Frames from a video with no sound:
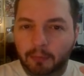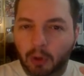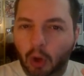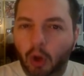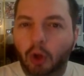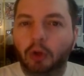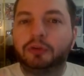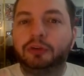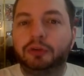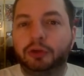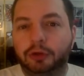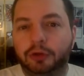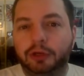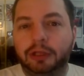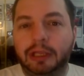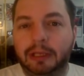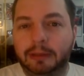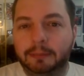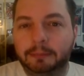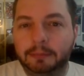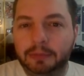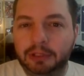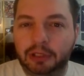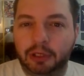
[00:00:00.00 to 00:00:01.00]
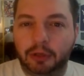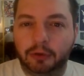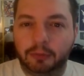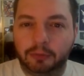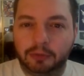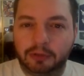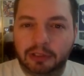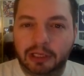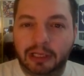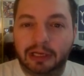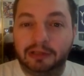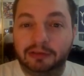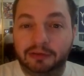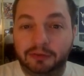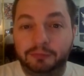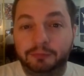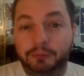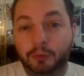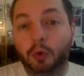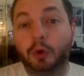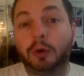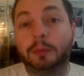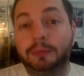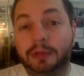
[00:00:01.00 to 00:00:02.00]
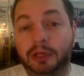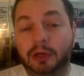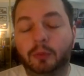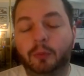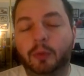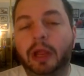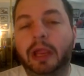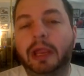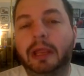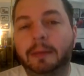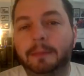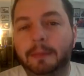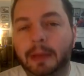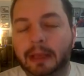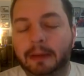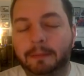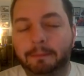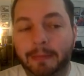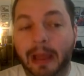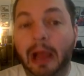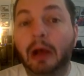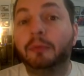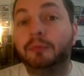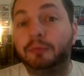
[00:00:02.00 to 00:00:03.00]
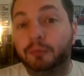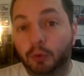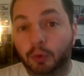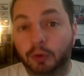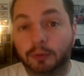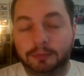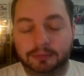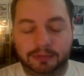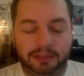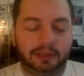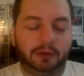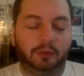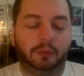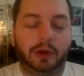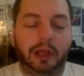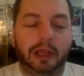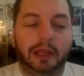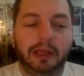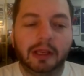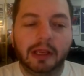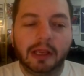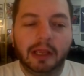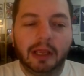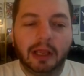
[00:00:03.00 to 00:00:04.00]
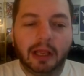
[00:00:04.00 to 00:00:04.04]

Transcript: altered and you know kind of deformed in a way and, and malformed in a way.